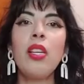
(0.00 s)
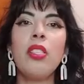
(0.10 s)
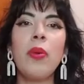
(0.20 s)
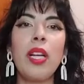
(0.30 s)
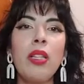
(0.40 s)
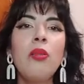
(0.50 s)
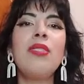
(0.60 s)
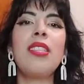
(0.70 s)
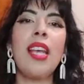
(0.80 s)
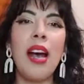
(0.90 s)
to
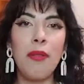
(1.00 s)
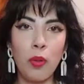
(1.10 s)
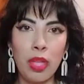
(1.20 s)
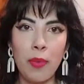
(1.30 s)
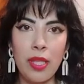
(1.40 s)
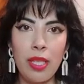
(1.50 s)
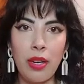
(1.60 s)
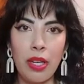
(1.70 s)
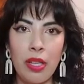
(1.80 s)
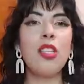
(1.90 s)
include scaffolding material.